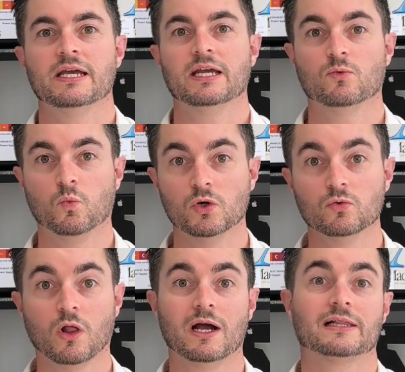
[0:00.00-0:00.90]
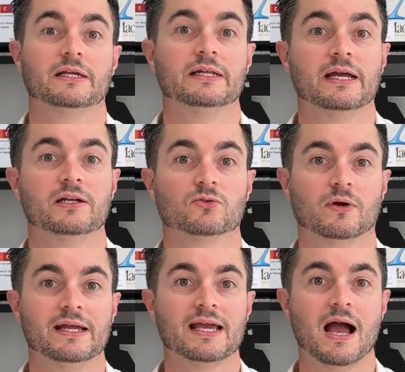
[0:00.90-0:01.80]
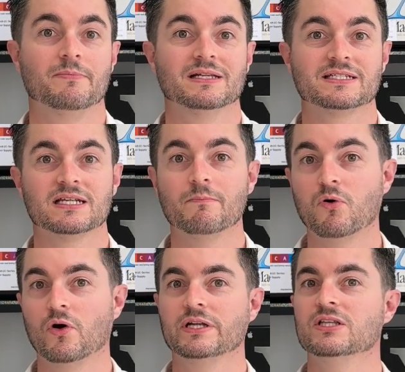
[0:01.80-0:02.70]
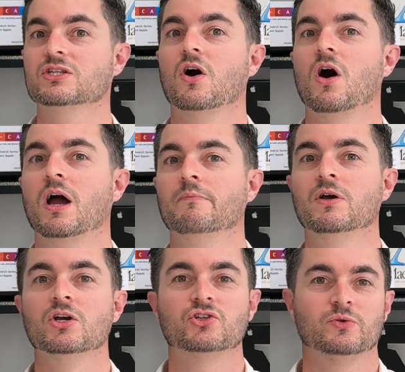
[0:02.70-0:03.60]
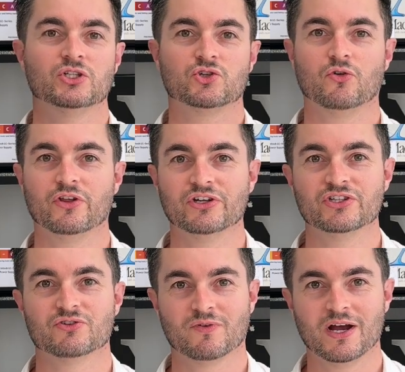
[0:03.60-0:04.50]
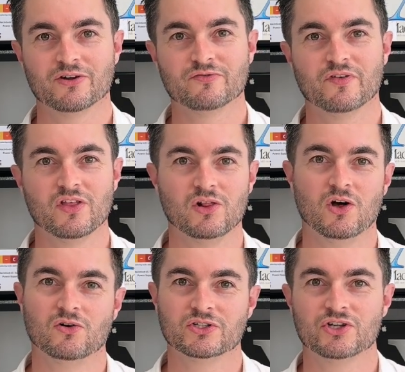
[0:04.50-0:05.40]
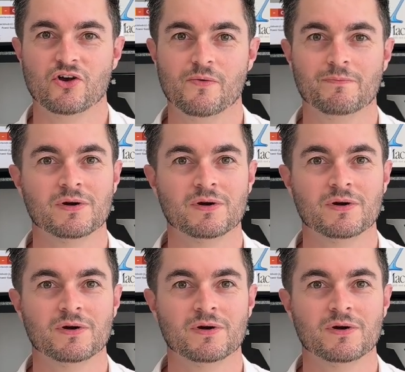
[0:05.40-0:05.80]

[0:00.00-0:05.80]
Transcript: it will likely need a recap at some point in time to ensure that it's around for the long term.